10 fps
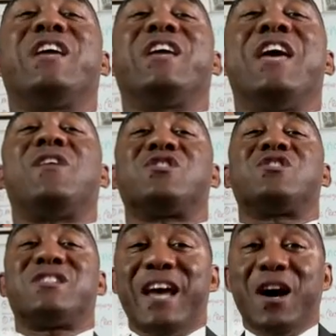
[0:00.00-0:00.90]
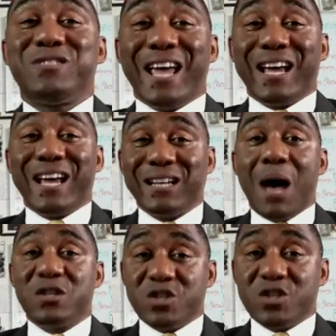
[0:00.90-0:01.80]
we're giving ourselves
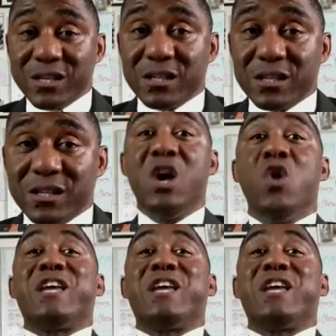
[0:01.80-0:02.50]
economic justice,